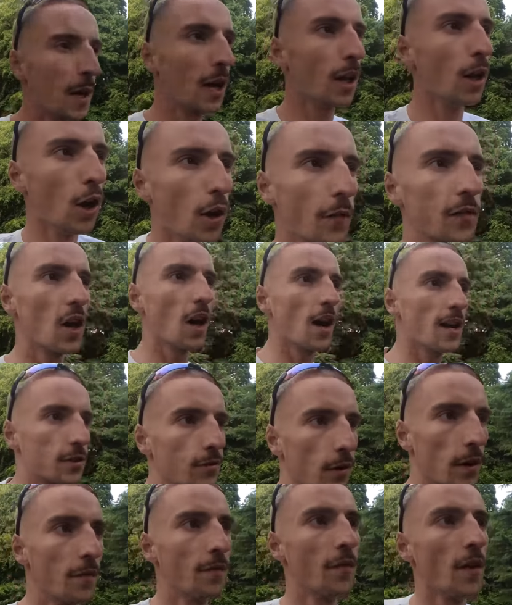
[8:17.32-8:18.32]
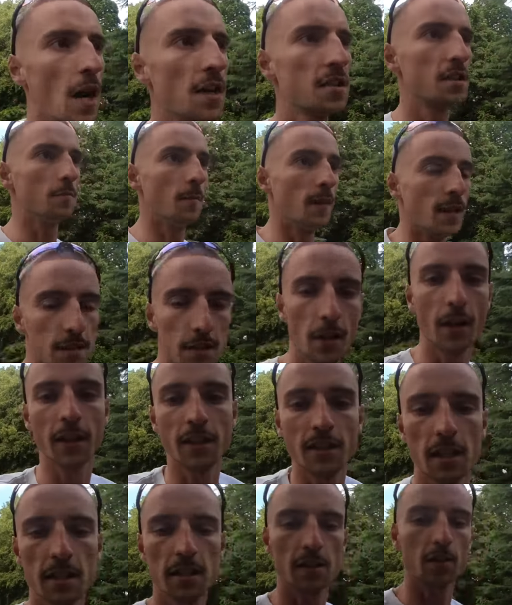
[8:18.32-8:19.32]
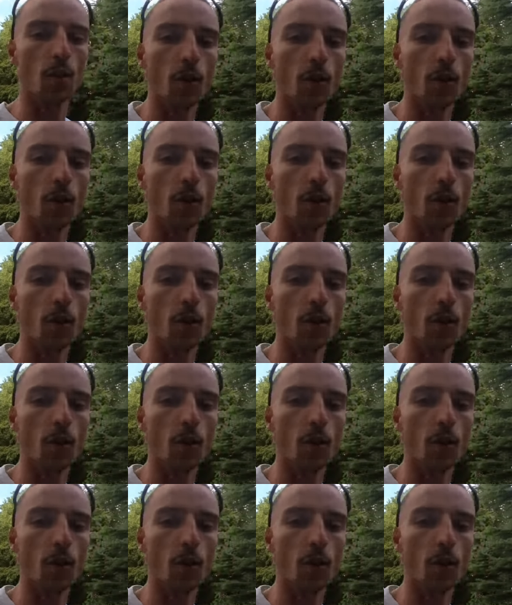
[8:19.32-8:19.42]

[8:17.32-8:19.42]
be a lot of guys running faster than me, so I can just